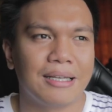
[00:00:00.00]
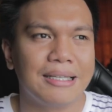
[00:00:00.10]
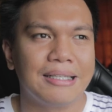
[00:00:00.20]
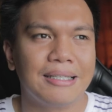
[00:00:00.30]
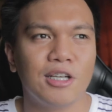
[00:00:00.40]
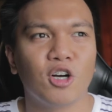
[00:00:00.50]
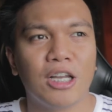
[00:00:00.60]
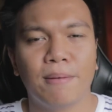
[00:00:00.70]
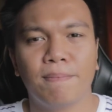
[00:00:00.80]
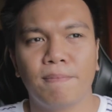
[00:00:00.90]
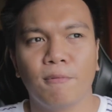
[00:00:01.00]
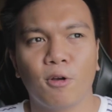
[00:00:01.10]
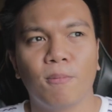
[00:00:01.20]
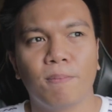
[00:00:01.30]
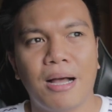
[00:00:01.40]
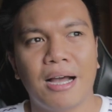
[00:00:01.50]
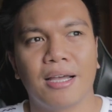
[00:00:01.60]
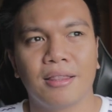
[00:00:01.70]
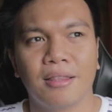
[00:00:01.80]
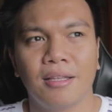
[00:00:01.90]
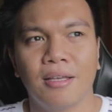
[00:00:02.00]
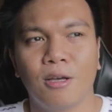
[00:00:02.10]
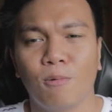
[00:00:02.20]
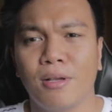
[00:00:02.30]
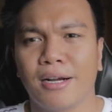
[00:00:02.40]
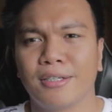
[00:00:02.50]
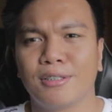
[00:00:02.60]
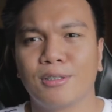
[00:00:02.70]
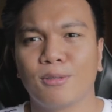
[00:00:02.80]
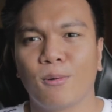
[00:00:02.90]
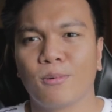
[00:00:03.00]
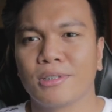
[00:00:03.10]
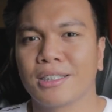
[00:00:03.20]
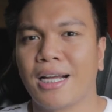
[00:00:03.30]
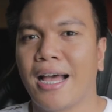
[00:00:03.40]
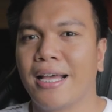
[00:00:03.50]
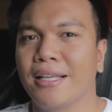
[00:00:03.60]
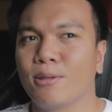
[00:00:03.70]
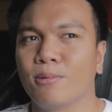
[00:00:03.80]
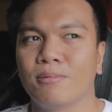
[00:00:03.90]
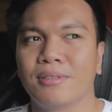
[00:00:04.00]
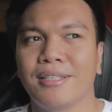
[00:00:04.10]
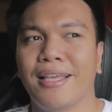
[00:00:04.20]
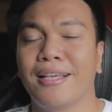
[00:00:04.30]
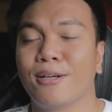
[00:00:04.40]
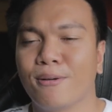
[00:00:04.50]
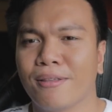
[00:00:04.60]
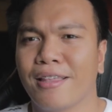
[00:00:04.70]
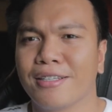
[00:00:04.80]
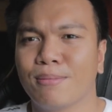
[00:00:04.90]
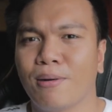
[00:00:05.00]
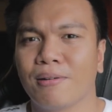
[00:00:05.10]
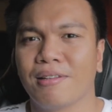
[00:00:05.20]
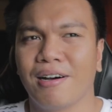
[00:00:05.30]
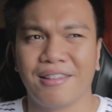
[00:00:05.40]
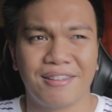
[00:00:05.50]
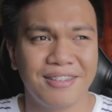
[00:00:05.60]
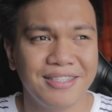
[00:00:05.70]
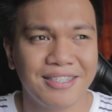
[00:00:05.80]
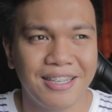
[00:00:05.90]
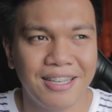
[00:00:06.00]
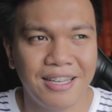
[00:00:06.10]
Hindi ko alam kung bakit we are so shy to saying good things about others.